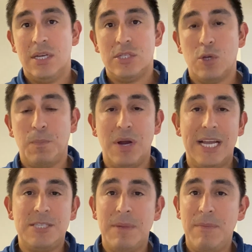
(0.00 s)
So
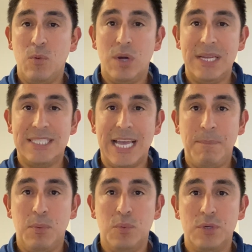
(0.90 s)
perhaps maybe one
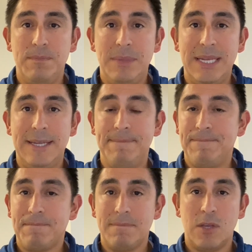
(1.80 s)
example would be
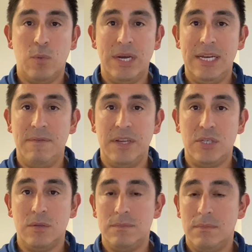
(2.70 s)
one
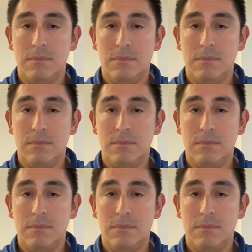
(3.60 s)
individual